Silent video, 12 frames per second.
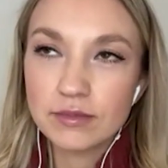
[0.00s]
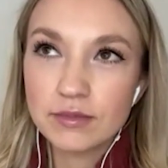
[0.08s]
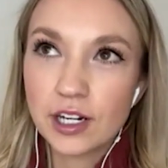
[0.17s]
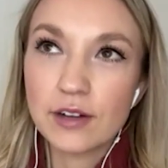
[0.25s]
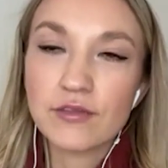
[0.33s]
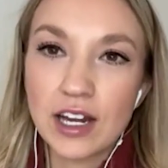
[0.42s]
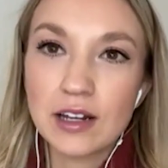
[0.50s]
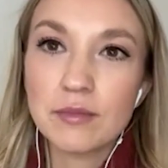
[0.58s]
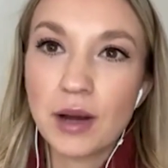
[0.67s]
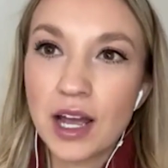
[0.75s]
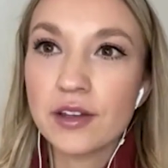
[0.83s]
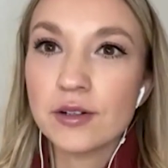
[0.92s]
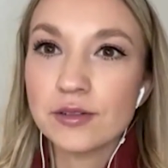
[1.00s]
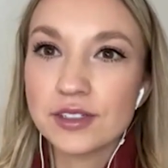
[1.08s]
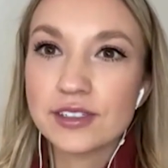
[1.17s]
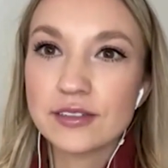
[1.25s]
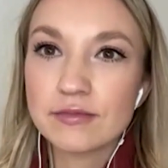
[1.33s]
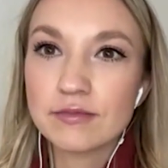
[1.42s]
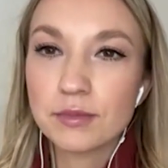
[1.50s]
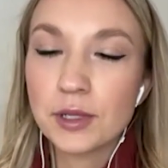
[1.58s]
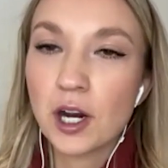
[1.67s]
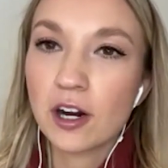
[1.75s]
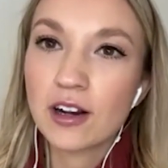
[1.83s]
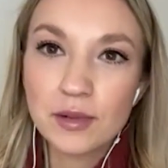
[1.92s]
they're invited by those
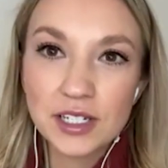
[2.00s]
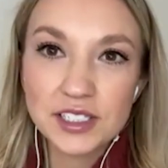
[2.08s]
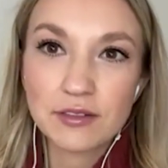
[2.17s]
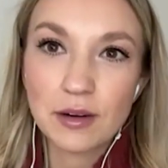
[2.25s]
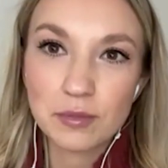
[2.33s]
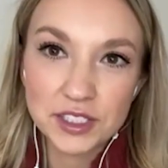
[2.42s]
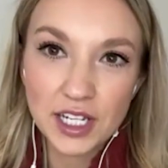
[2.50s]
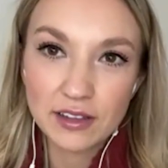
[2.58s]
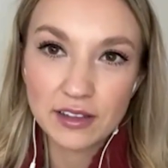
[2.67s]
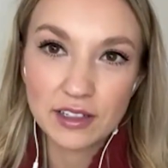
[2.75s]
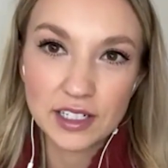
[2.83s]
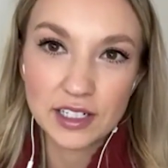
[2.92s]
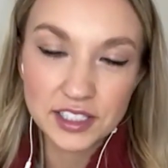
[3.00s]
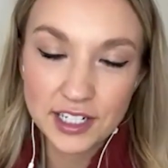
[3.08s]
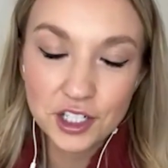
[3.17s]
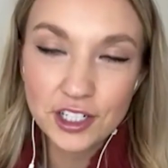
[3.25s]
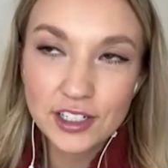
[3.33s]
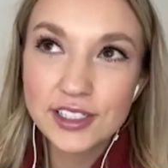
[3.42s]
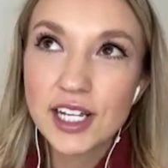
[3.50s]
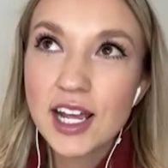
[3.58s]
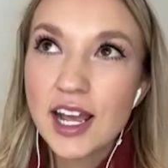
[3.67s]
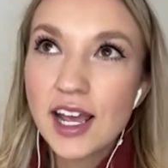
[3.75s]
PR companies that represent the destinations.